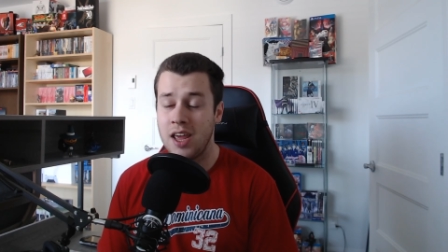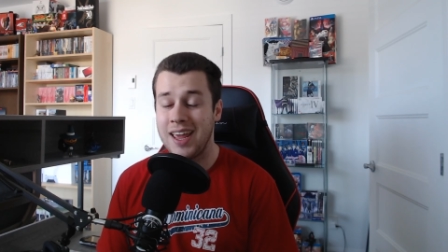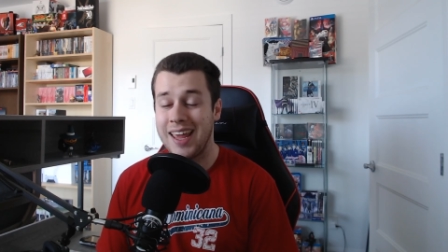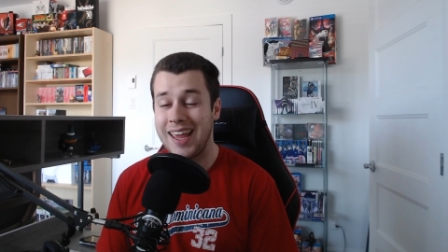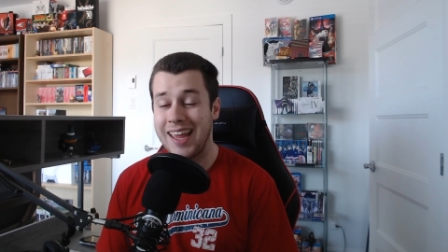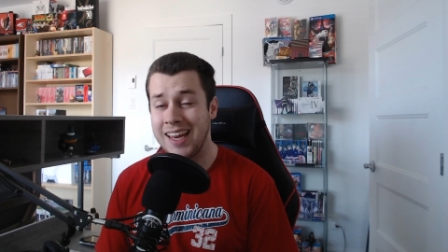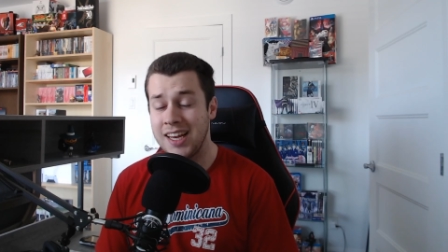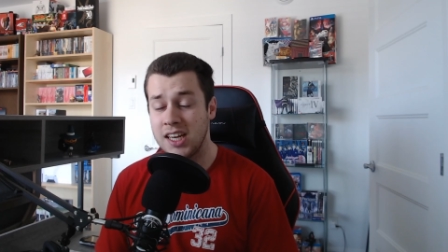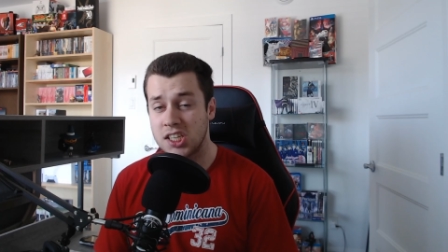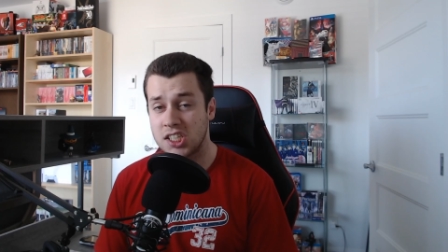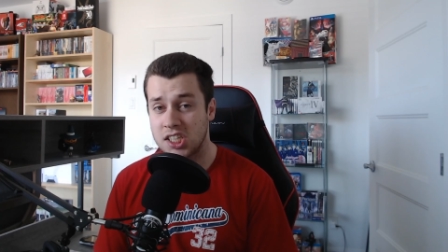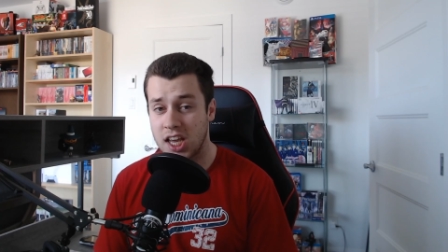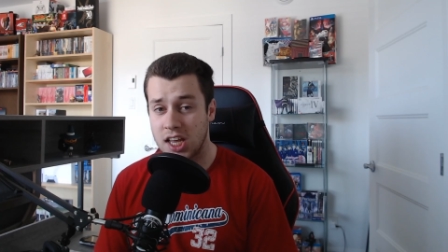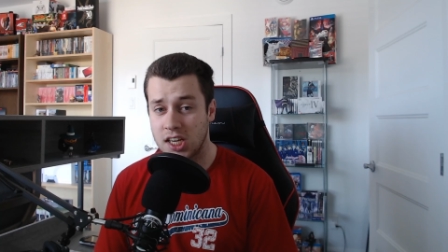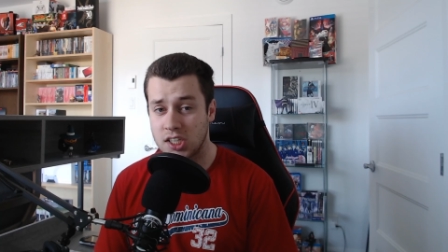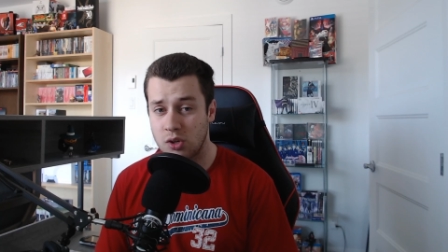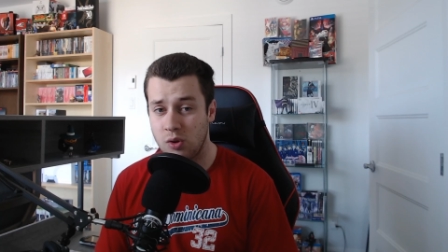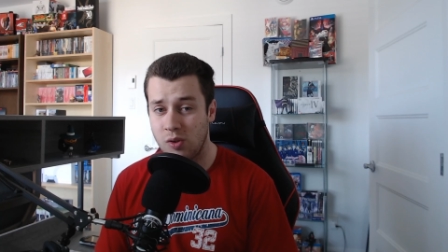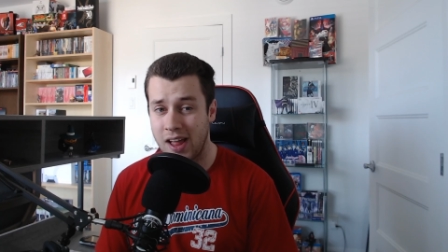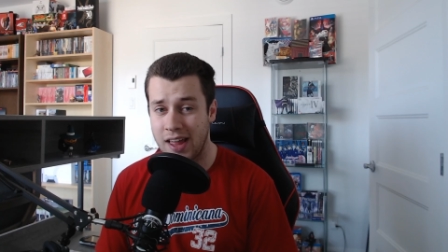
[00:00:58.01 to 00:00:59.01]
in the
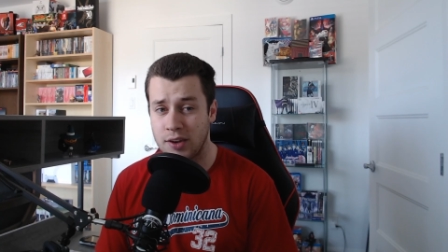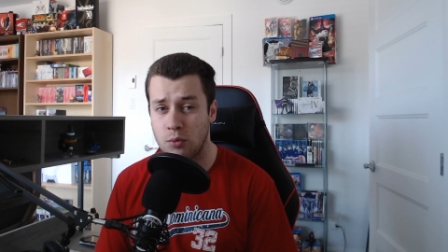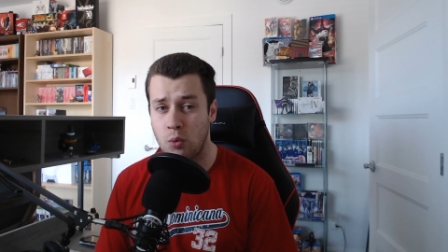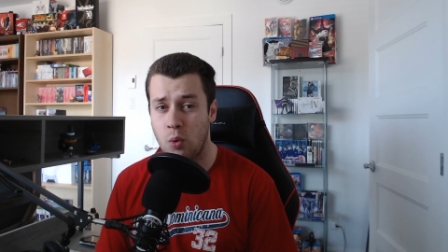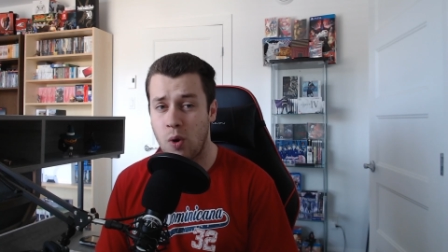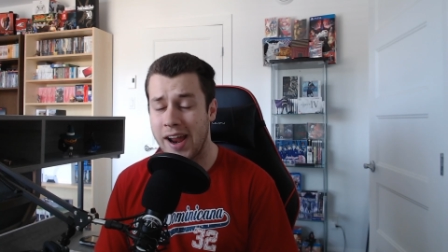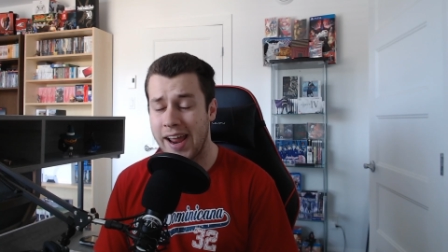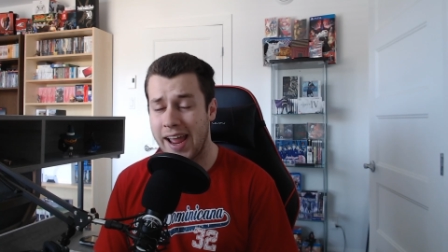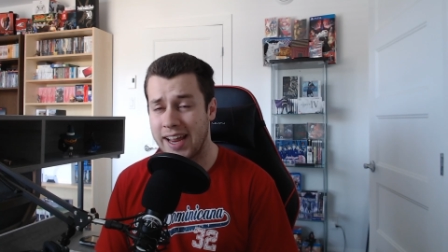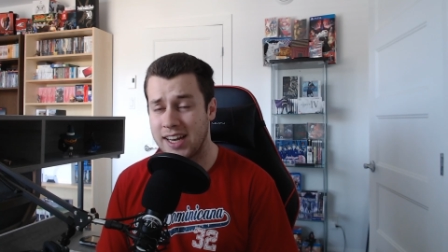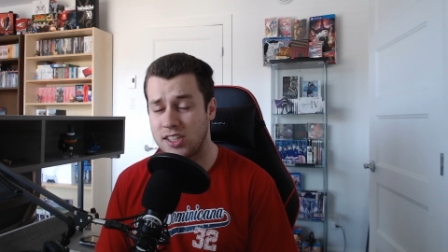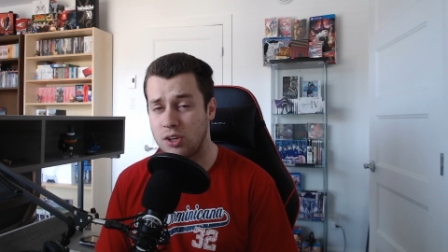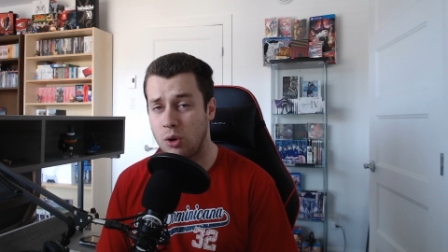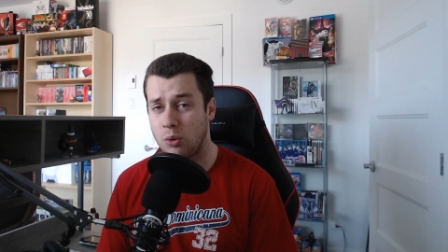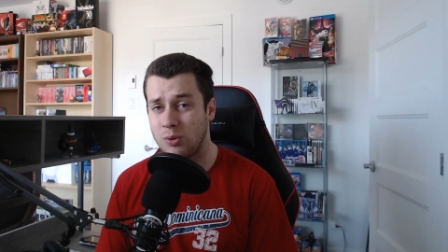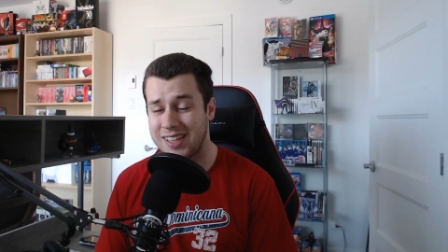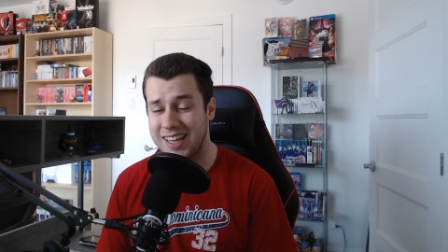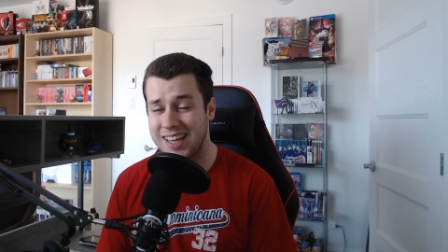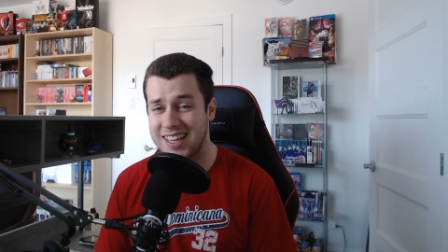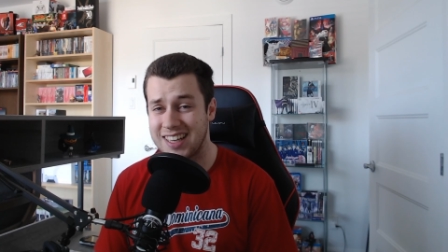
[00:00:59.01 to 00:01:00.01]
schedule and why I don't
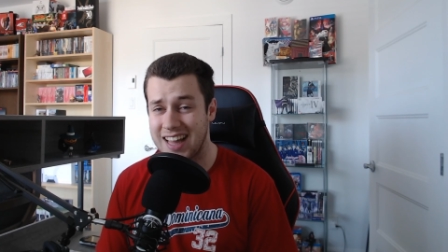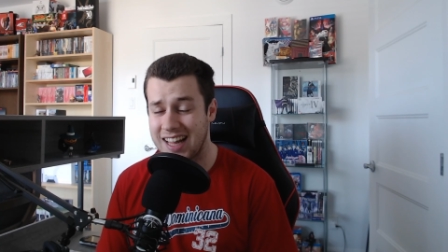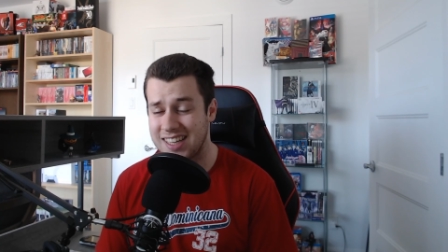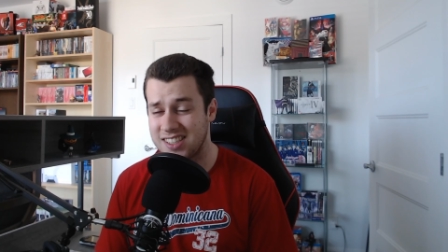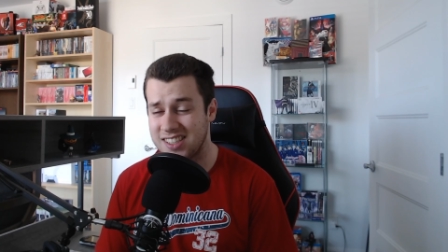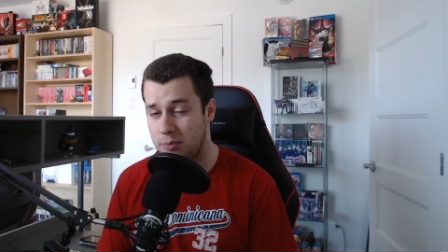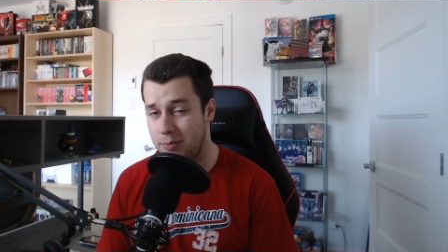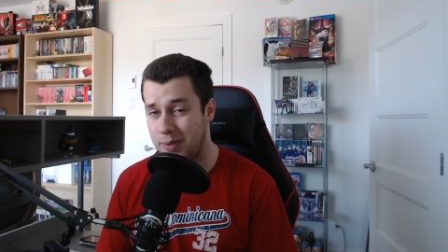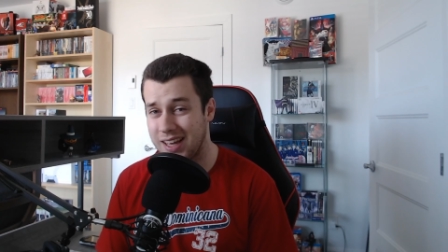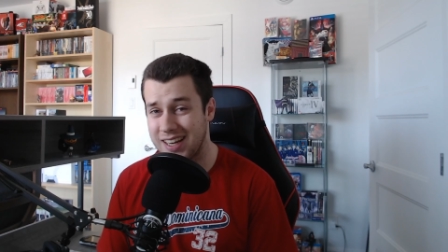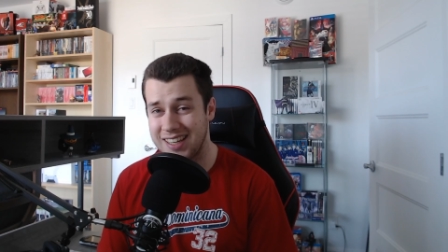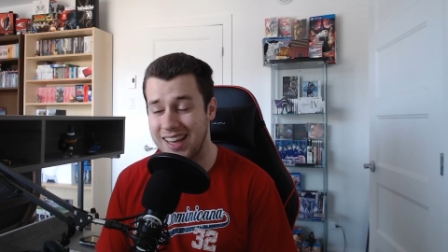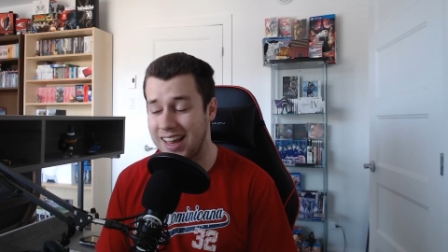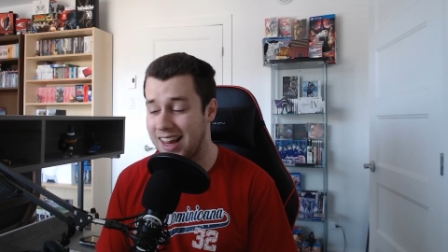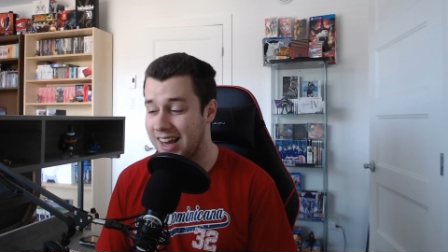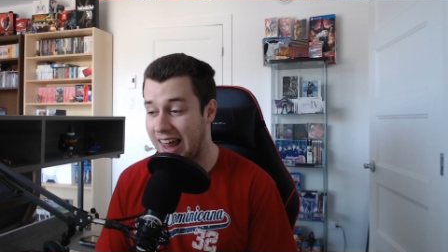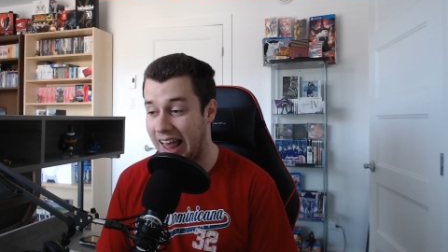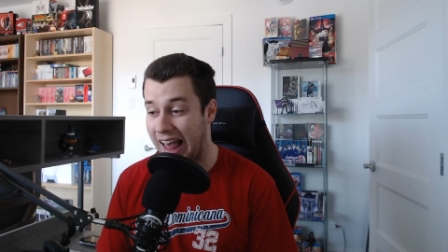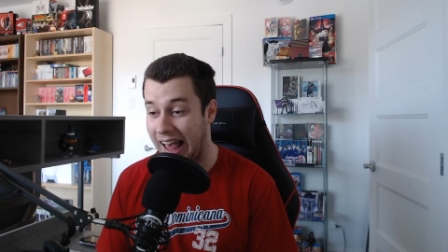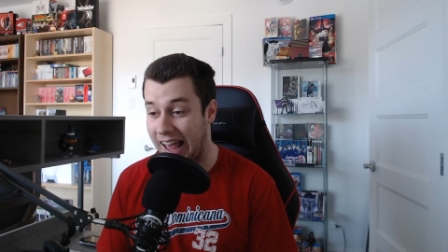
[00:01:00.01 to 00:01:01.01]
think that's a big
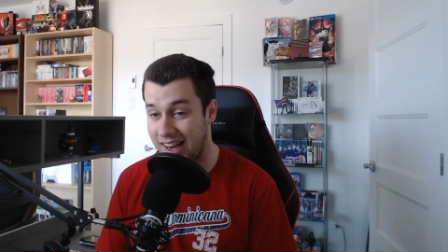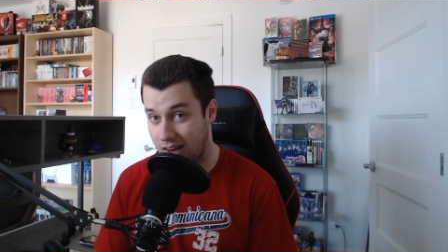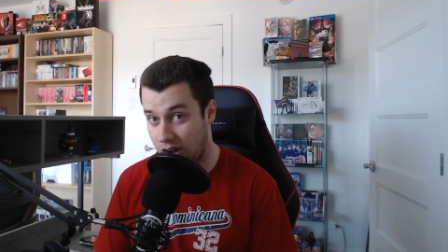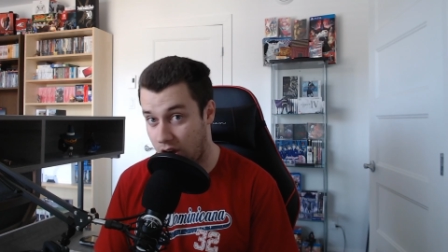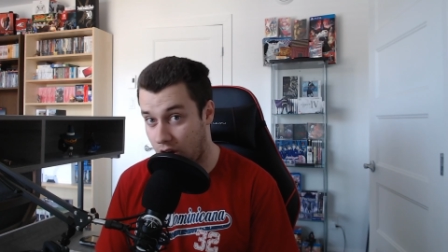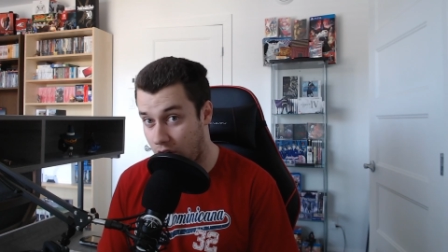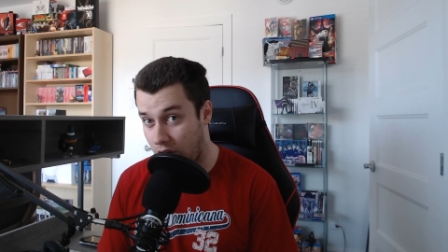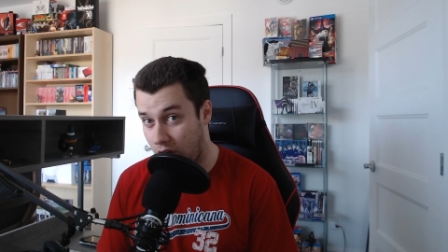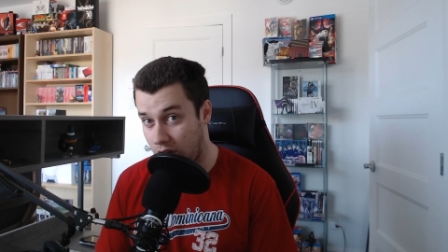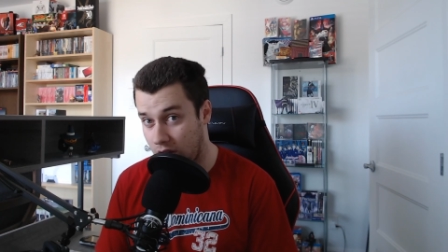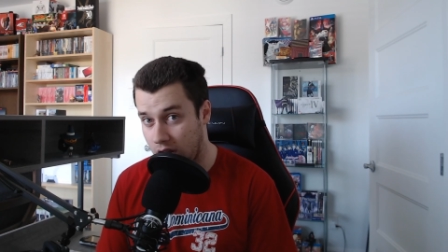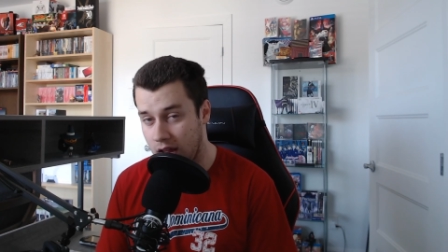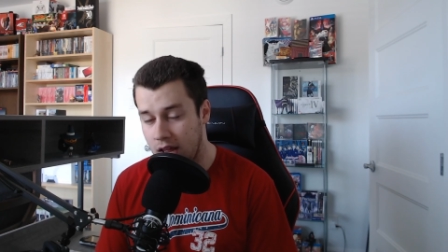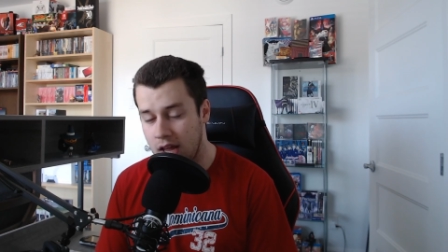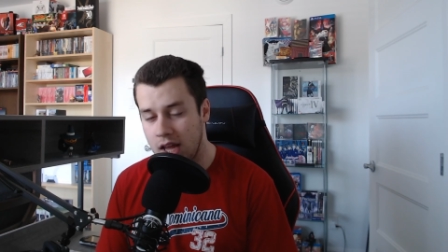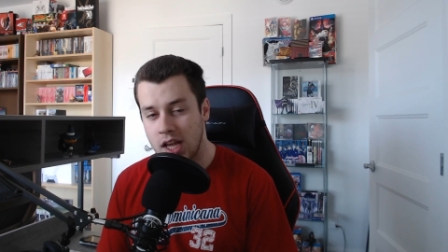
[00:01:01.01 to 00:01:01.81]
deal at all.